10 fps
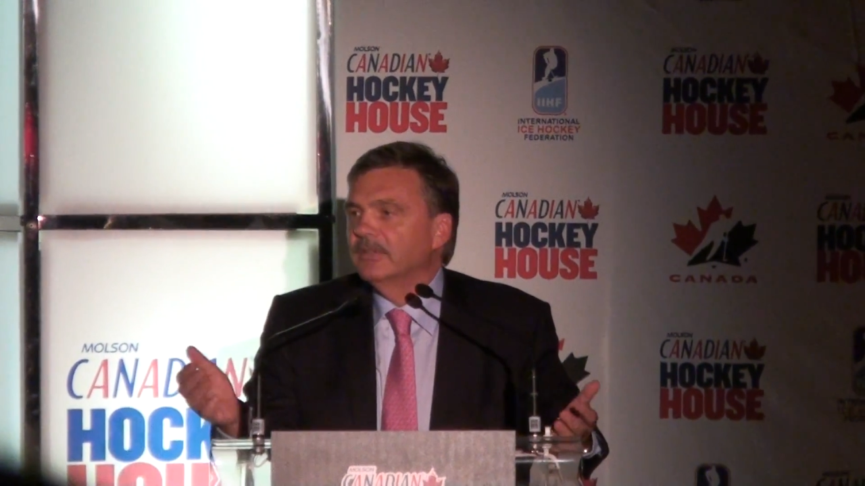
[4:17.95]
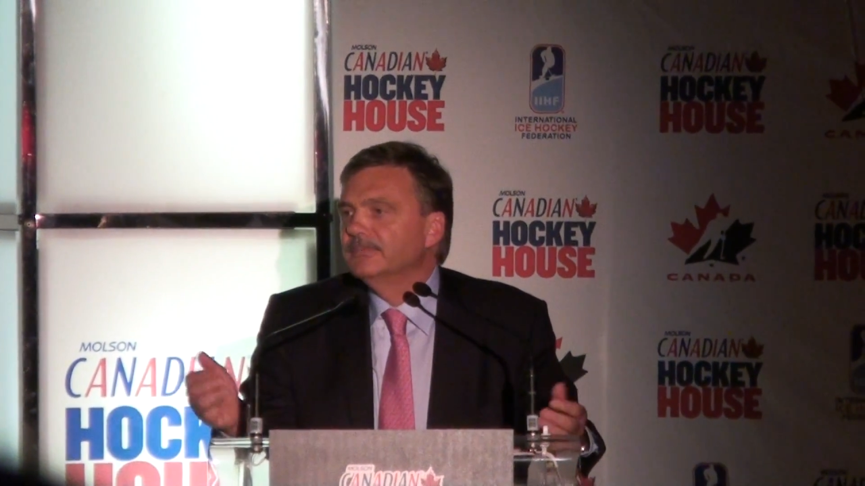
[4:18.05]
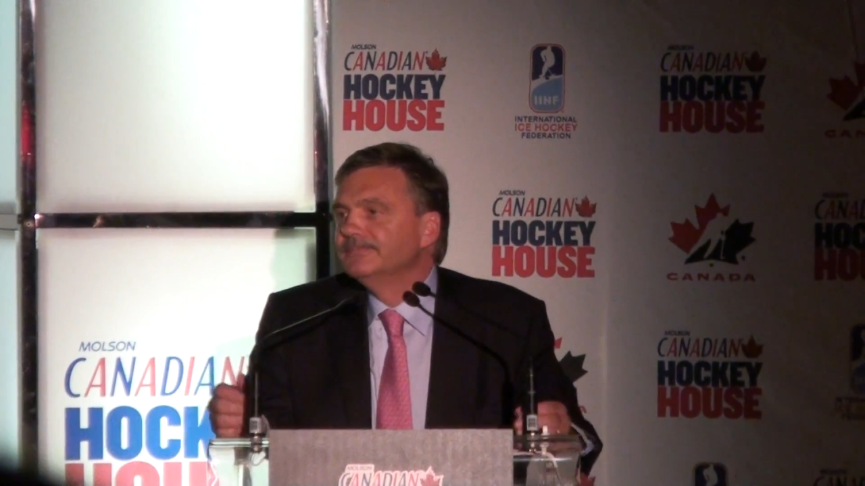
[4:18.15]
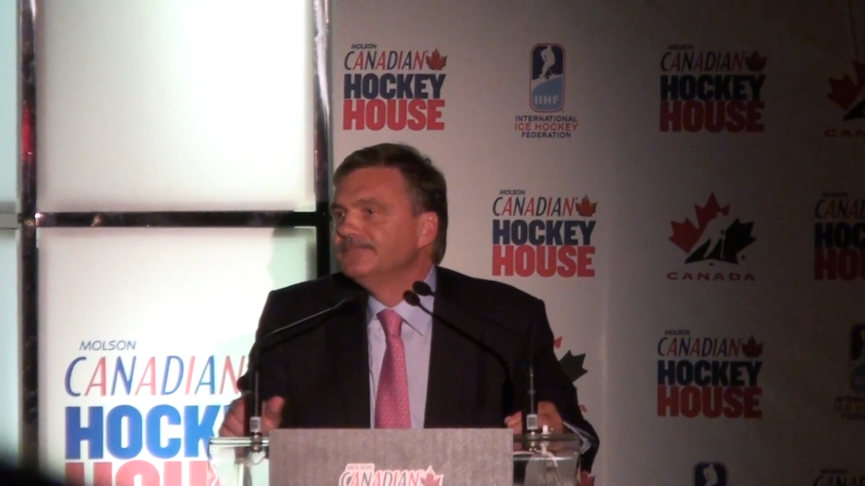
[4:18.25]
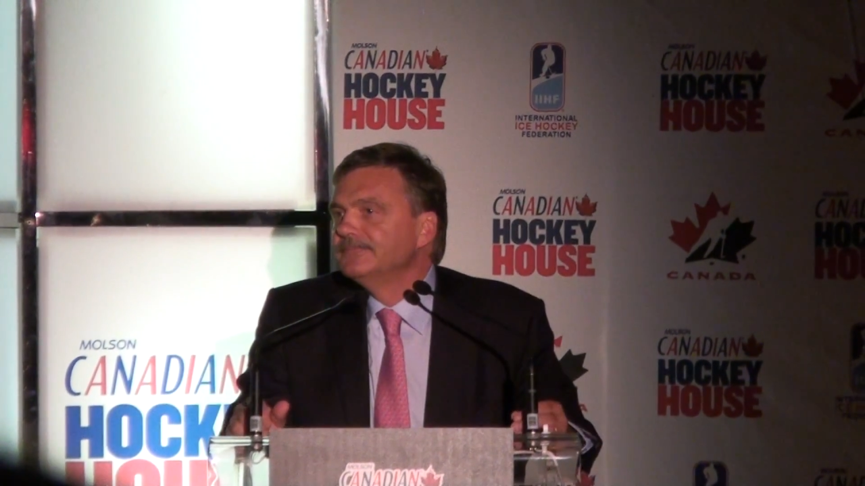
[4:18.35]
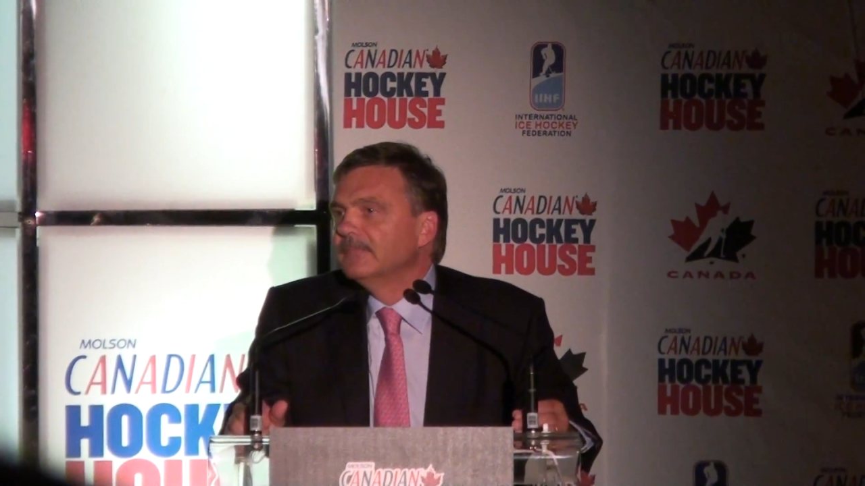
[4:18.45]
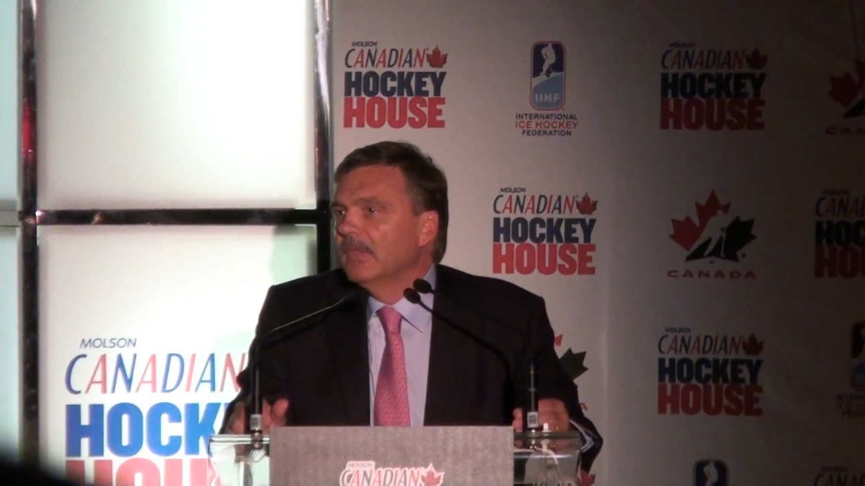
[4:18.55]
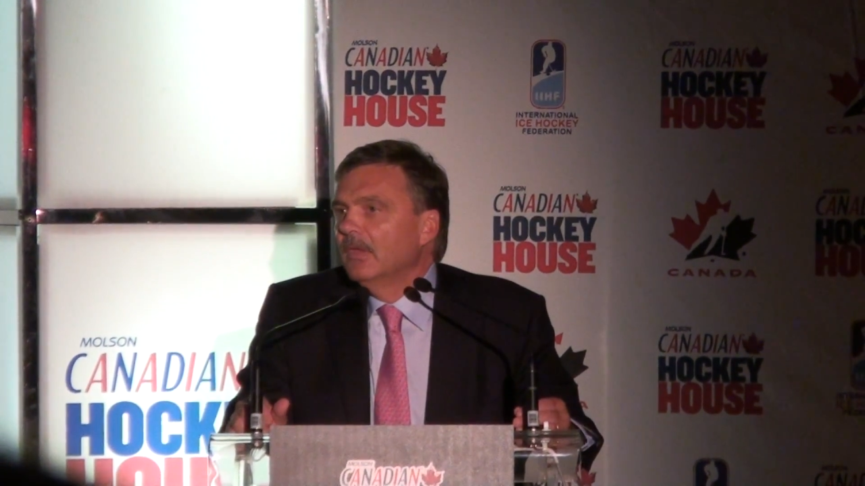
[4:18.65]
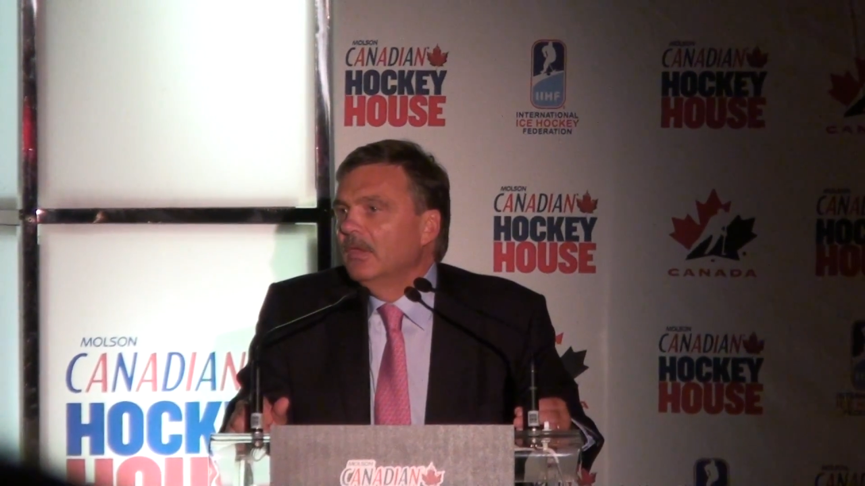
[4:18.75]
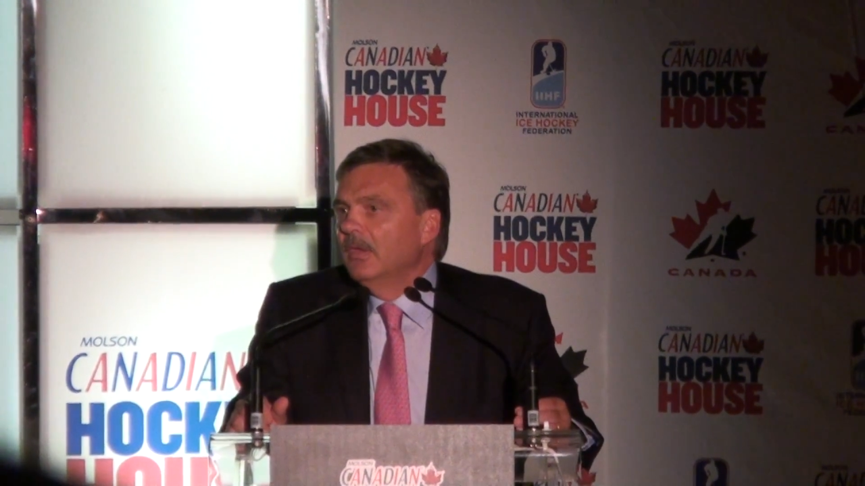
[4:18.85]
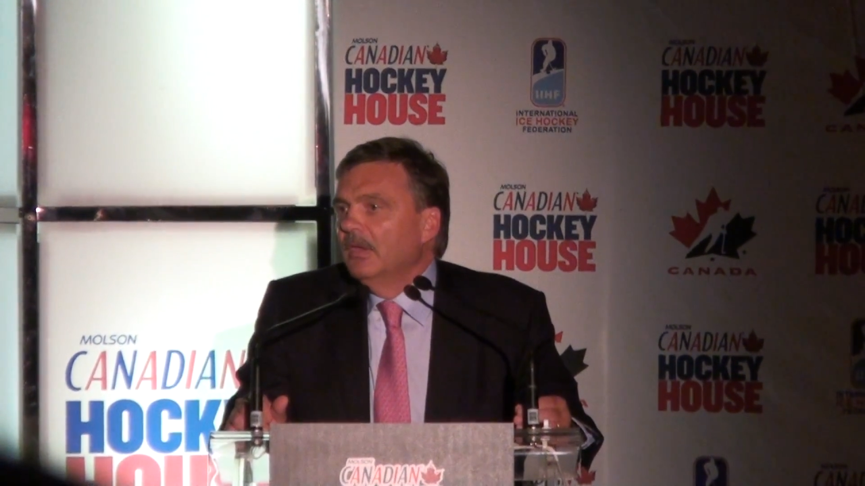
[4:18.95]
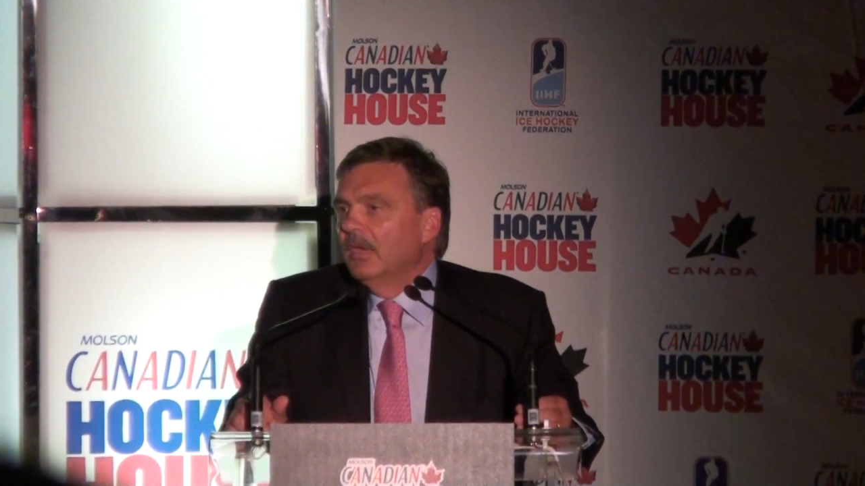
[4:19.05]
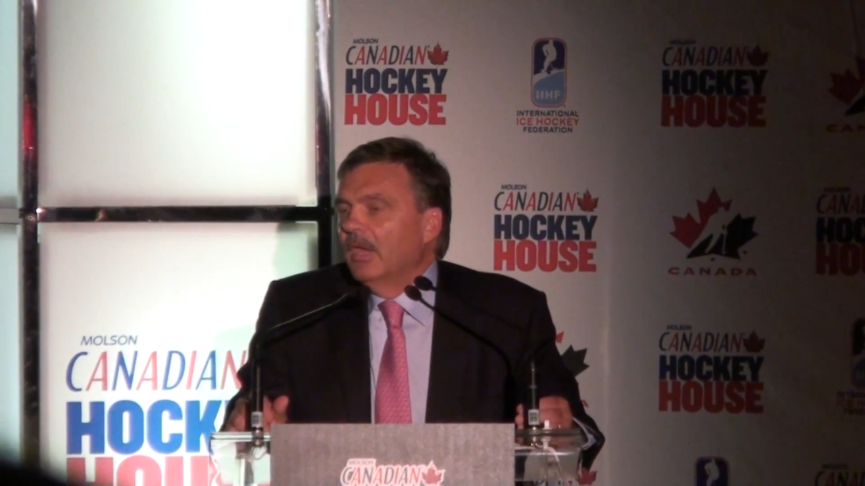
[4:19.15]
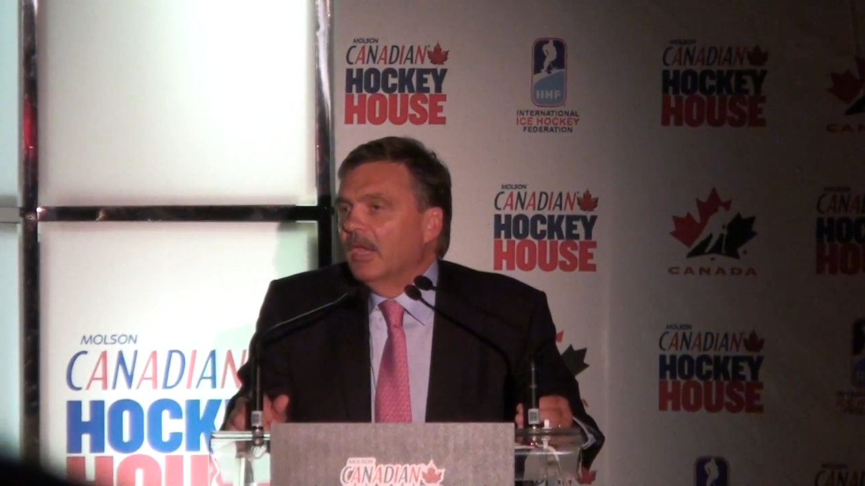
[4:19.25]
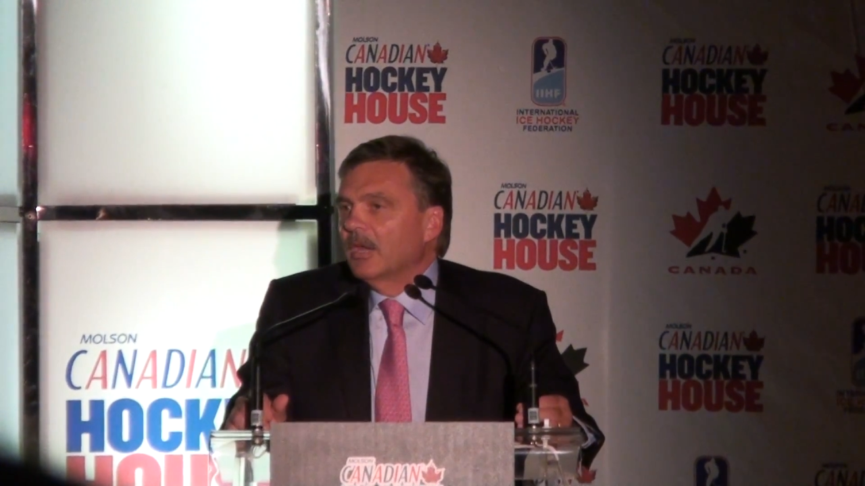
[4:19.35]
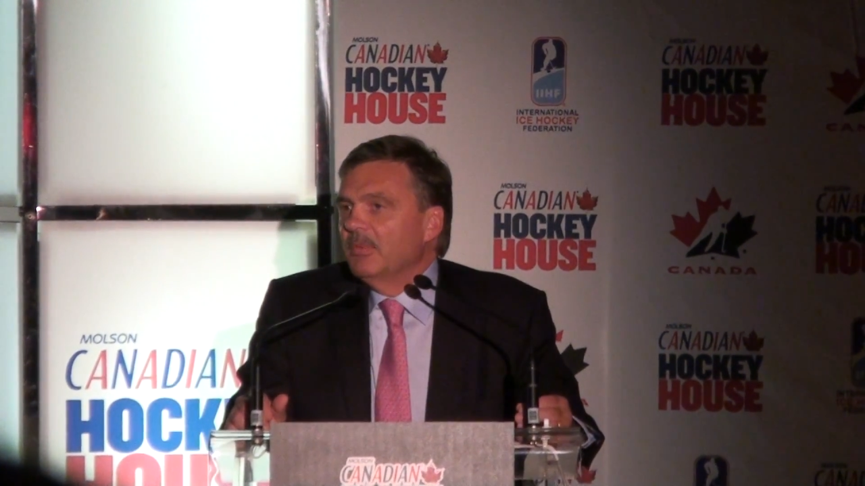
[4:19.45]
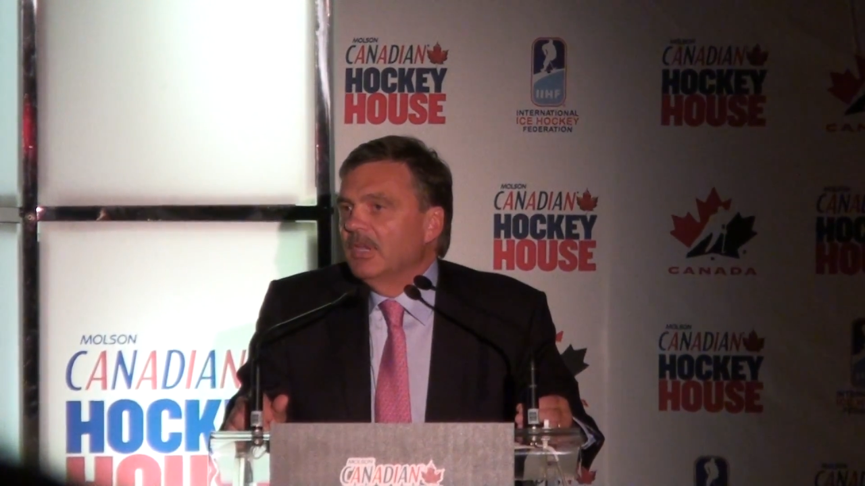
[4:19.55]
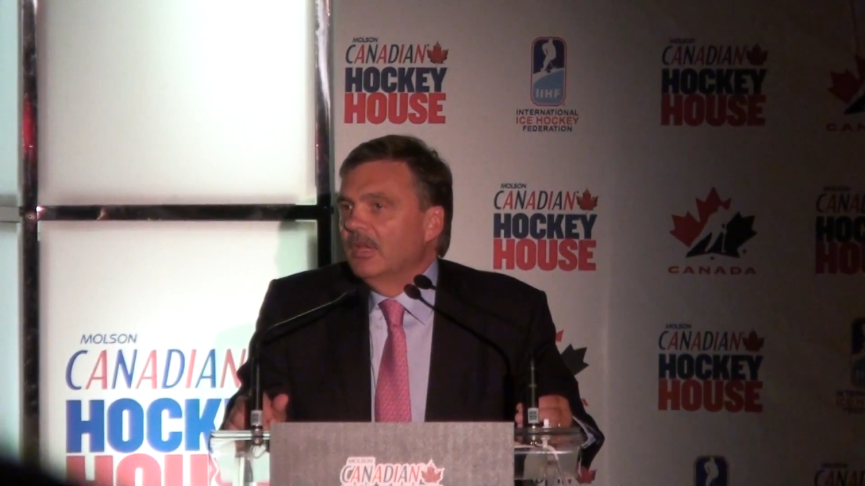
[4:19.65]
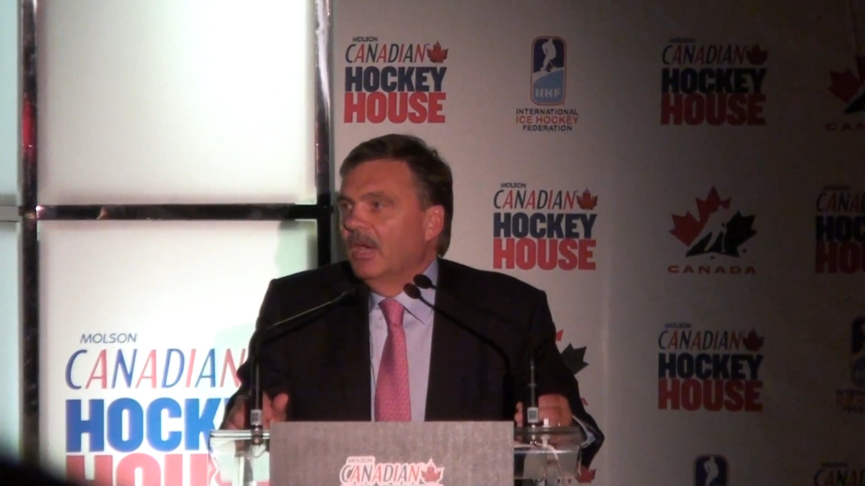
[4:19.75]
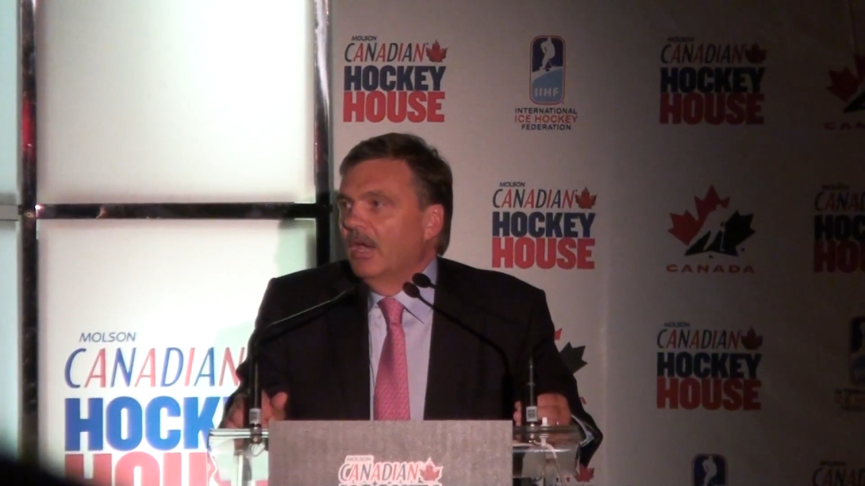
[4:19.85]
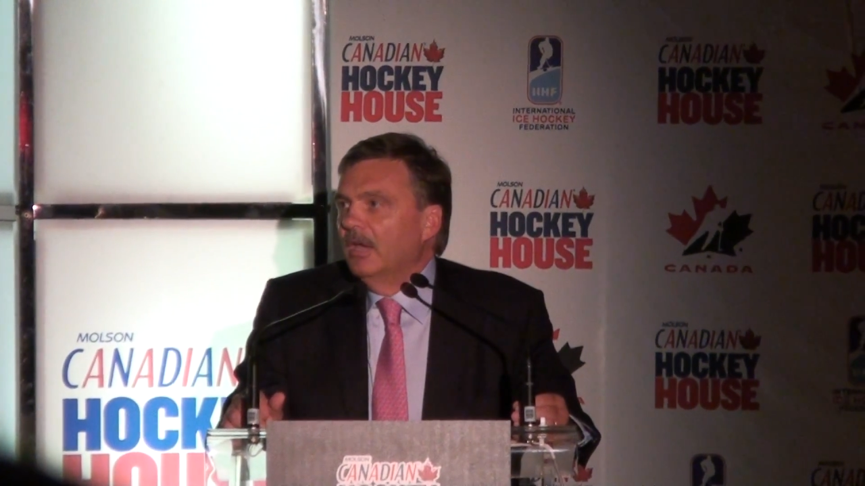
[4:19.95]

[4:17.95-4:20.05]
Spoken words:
and I mean,